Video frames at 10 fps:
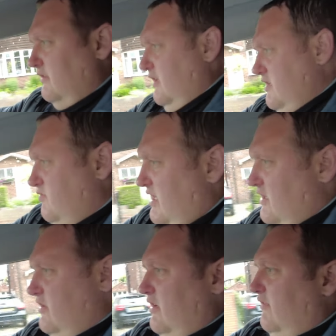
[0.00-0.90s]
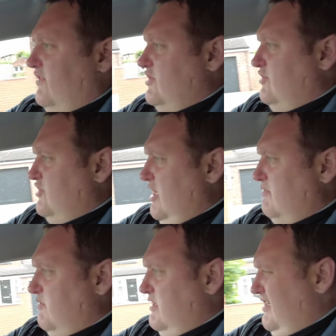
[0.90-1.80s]
That's what I call fish and
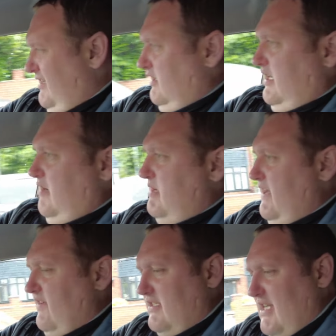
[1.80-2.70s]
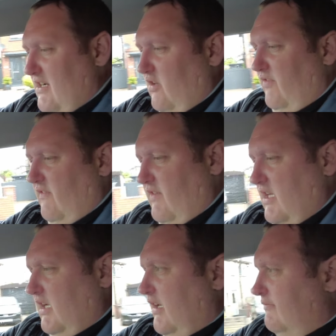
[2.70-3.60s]
chips, when you can get a bit of a tang off at
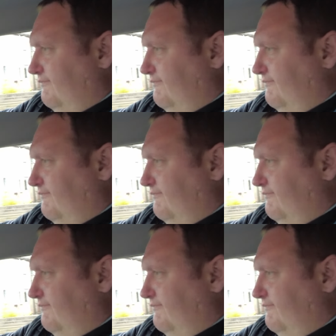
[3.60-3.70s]
vinegar.